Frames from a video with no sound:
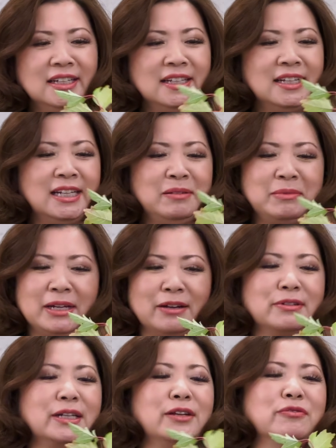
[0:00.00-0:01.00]
I'm not
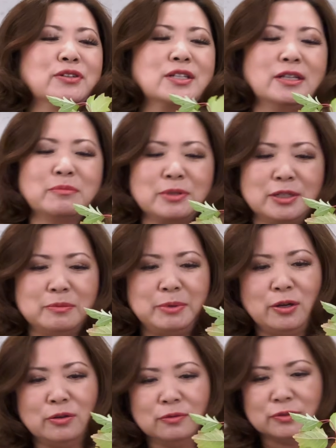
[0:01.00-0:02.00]
ready for summer to be
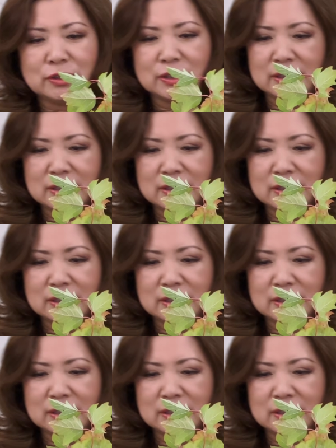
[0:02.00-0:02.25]
over.